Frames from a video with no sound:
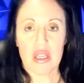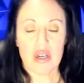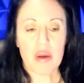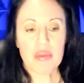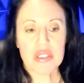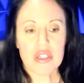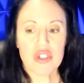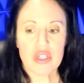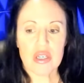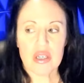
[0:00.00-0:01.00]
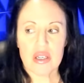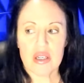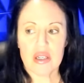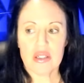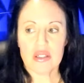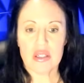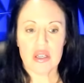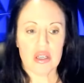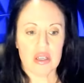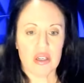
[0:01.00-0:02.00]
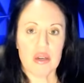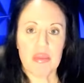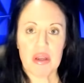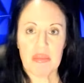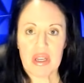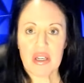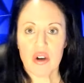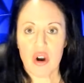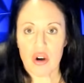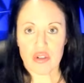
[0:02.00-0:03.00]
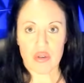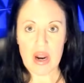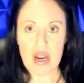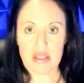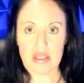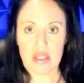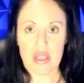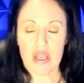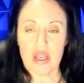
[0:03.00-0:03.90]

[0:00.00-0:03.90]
An opposition is going to be a big contrast.